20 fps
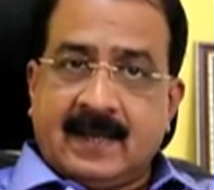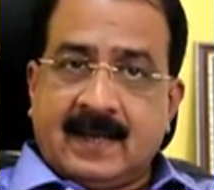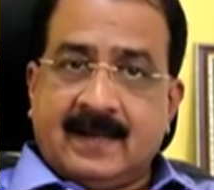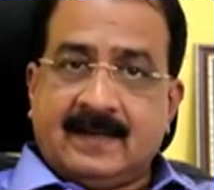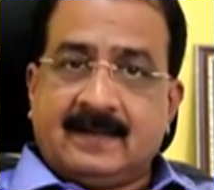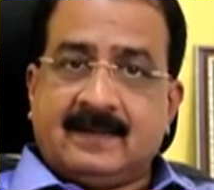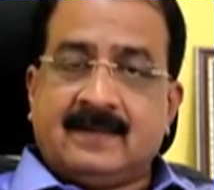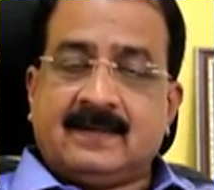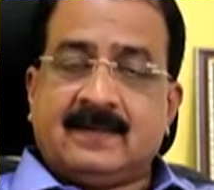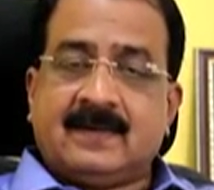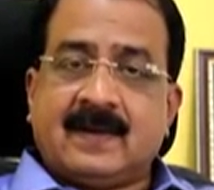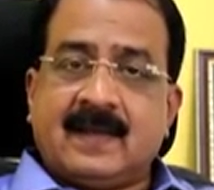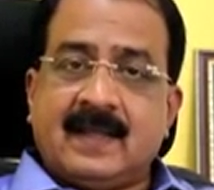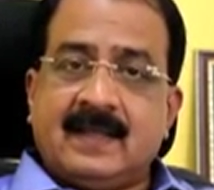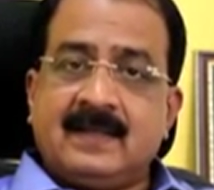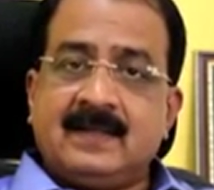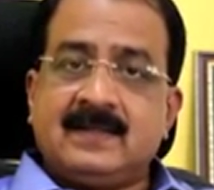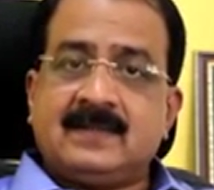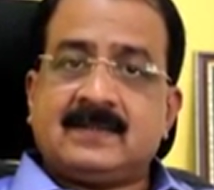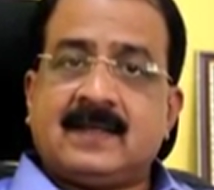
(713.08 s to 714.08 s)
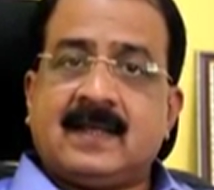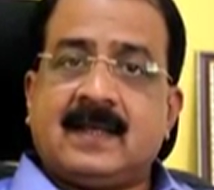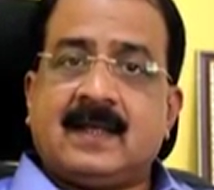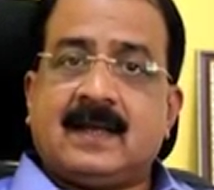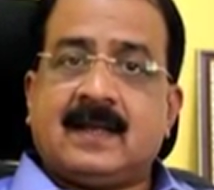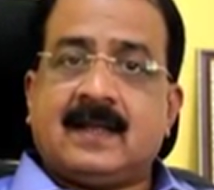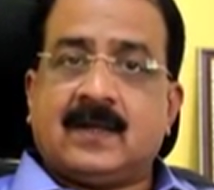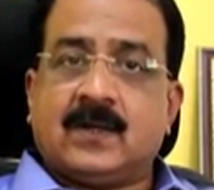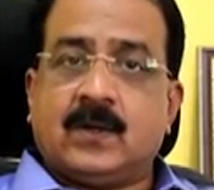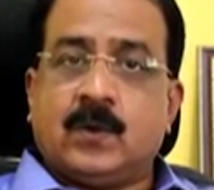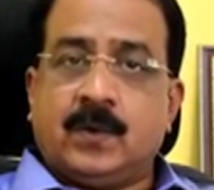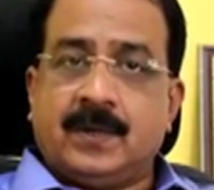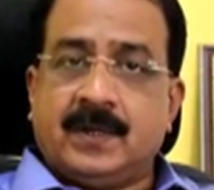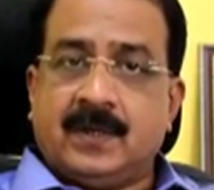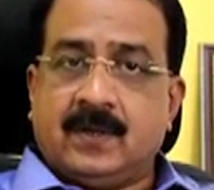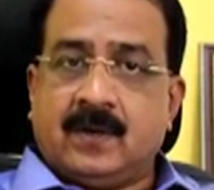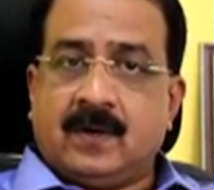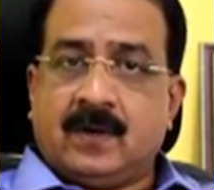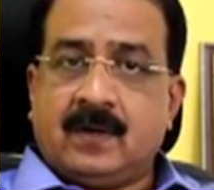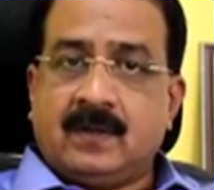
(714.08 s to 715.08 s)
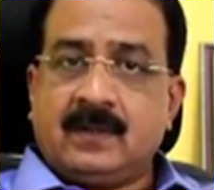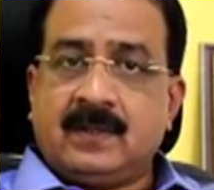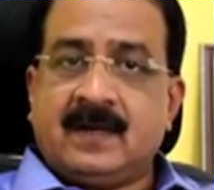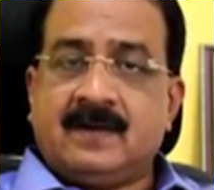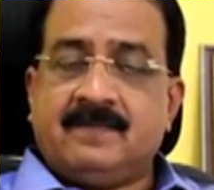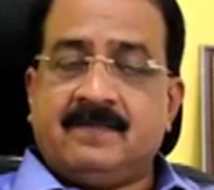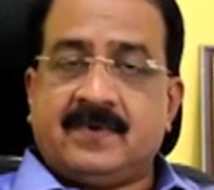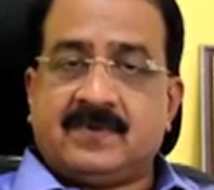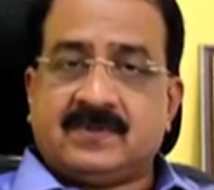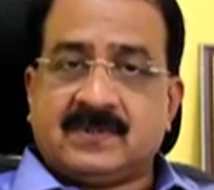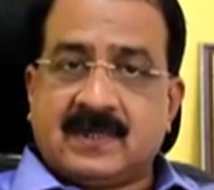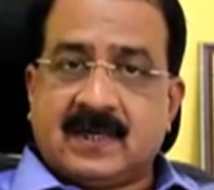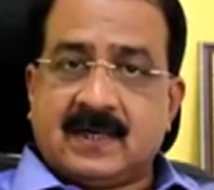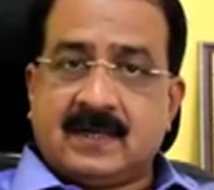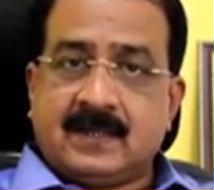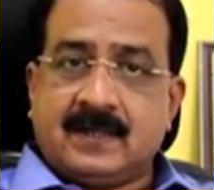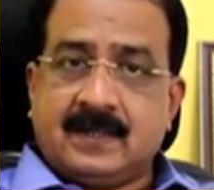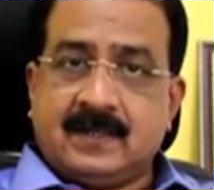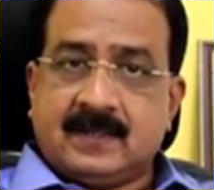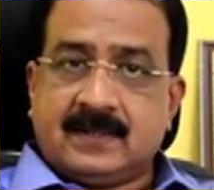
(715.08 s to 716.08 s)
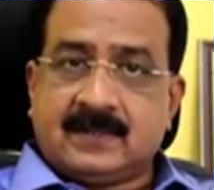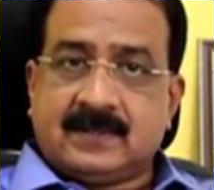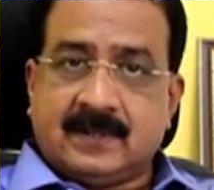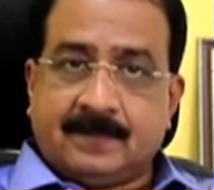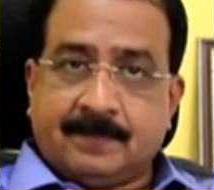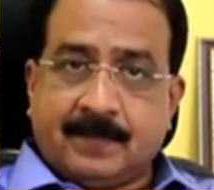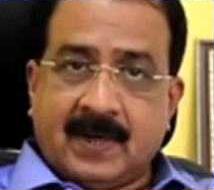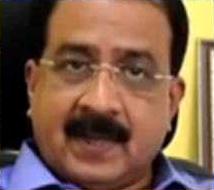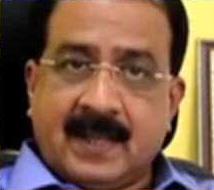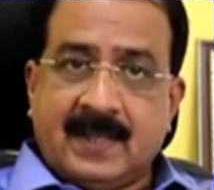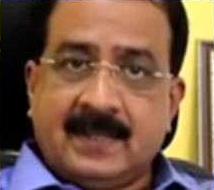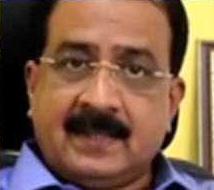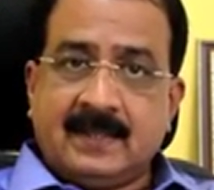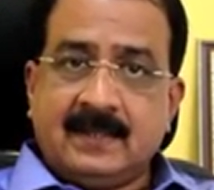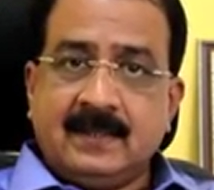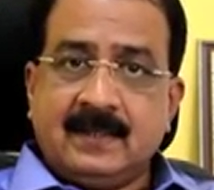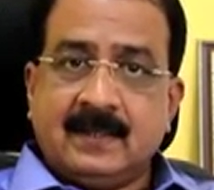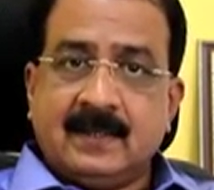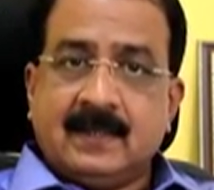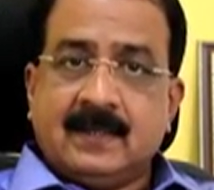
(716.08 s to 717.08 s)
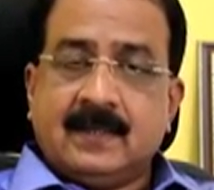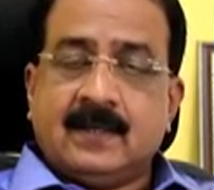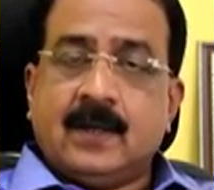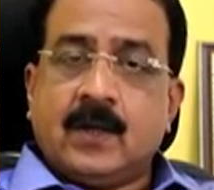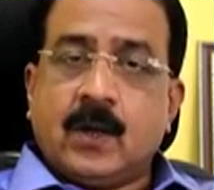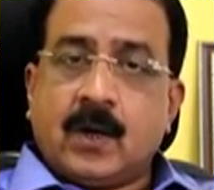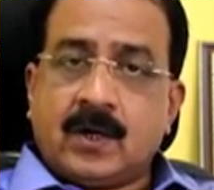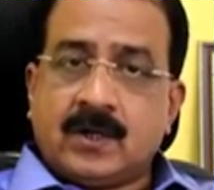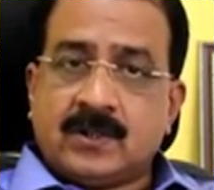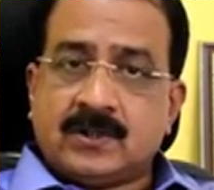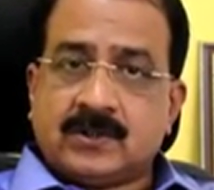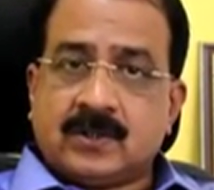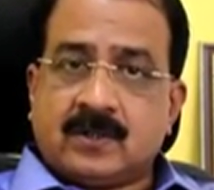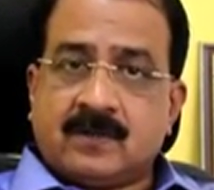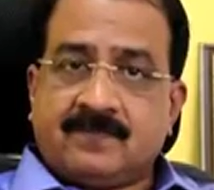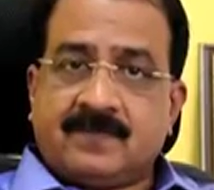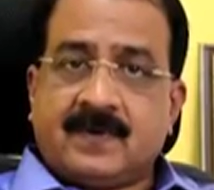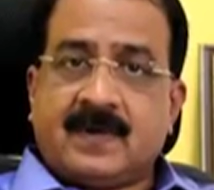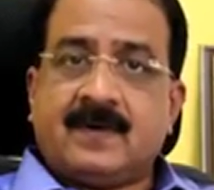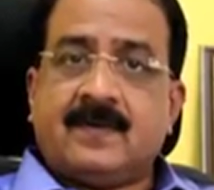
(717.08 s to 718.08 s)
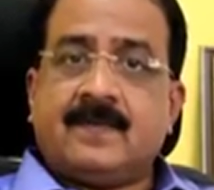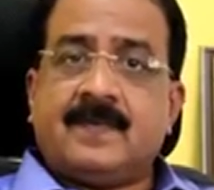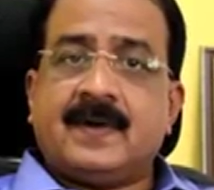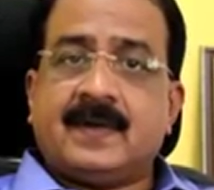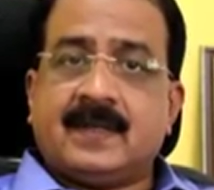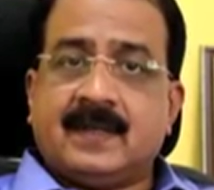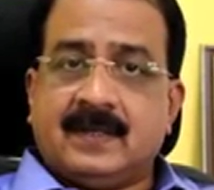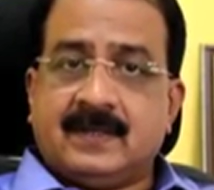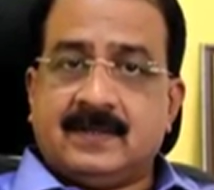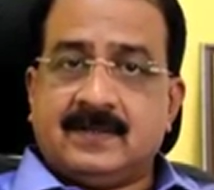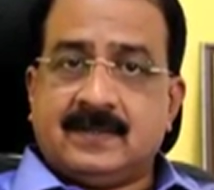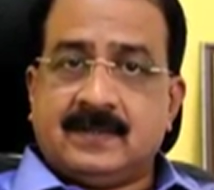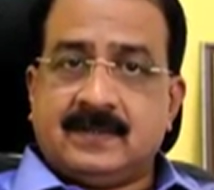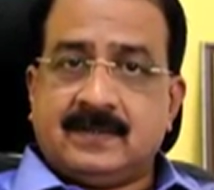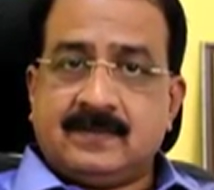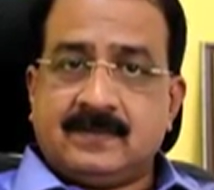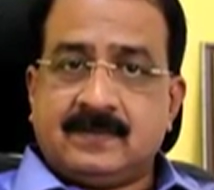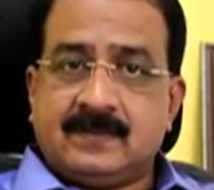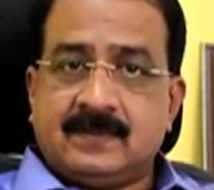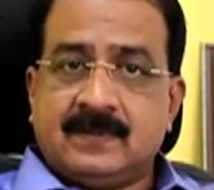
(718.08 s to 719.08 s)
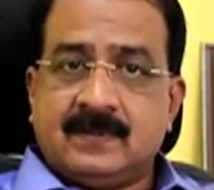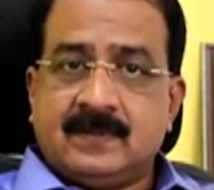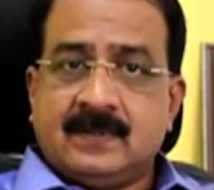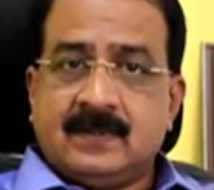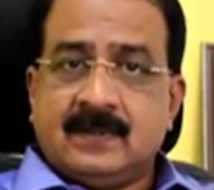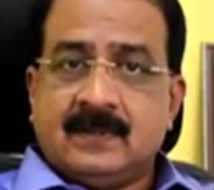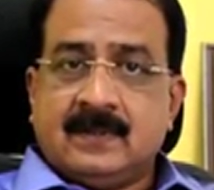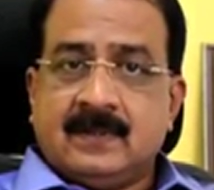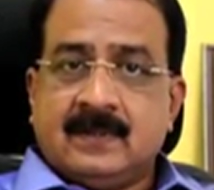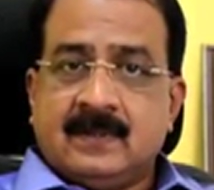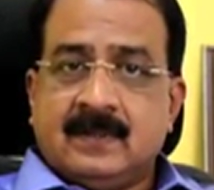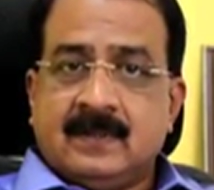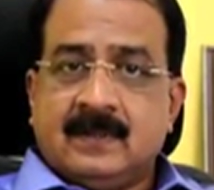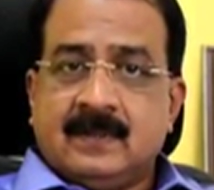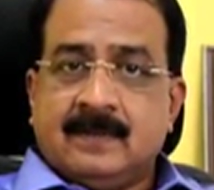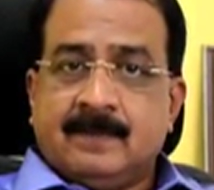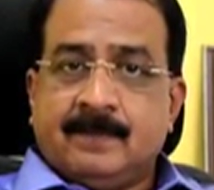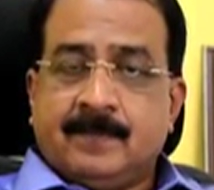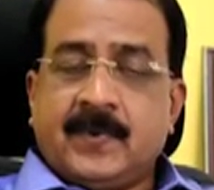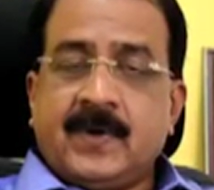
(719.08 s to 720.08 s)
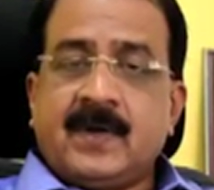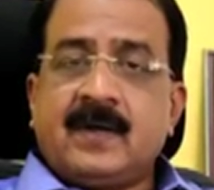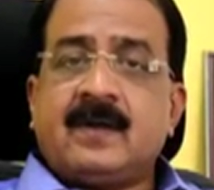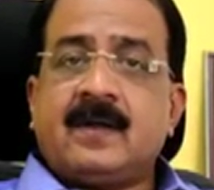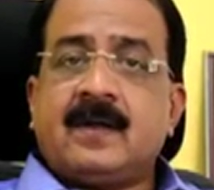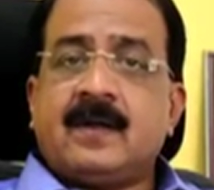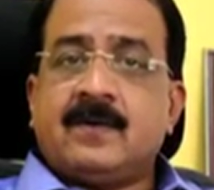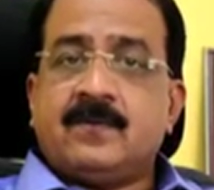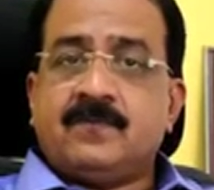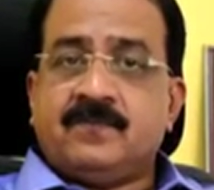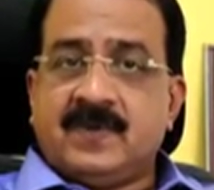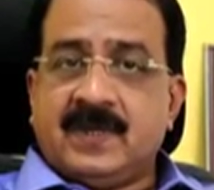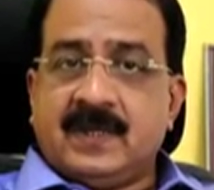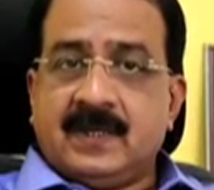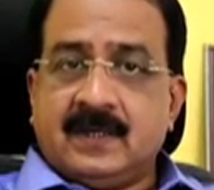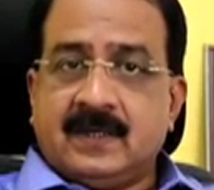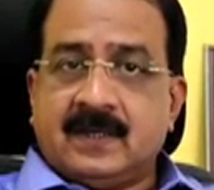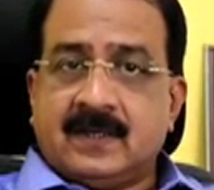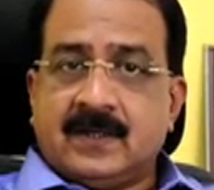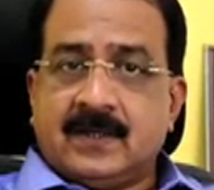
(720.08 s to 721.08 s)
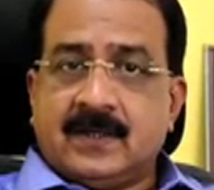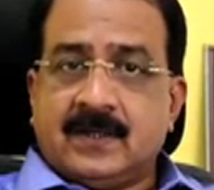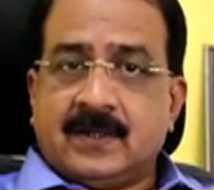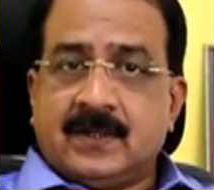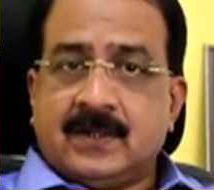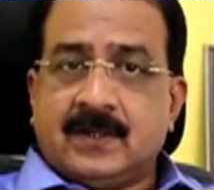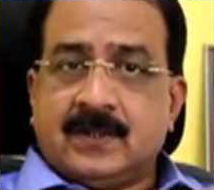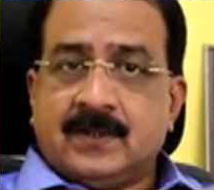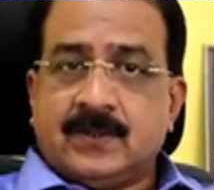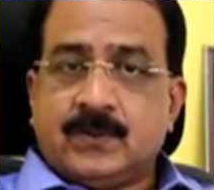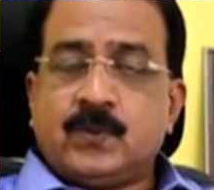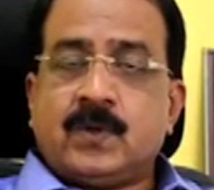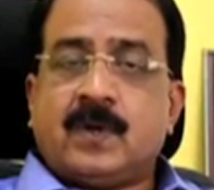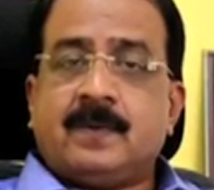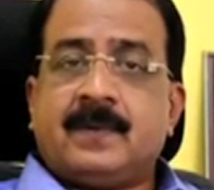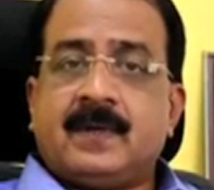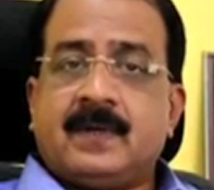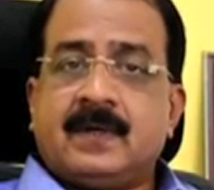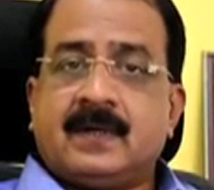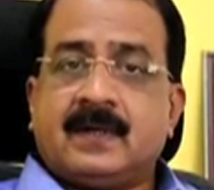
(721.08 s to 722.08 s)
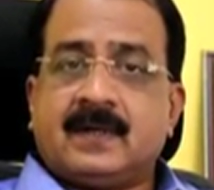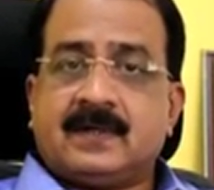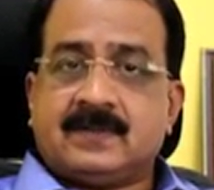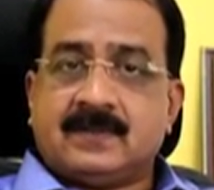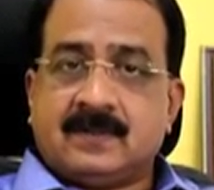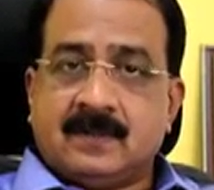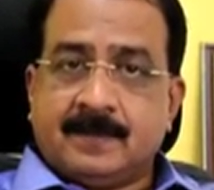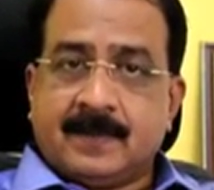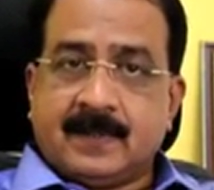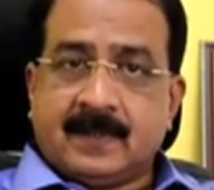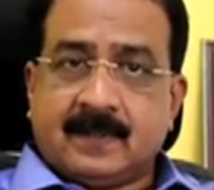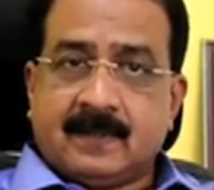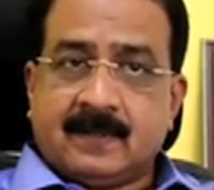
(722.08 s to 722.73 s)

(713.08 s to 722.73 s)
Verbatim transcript: and the trials are going on and we have started supplying lots of 100 kgs per week to our customer.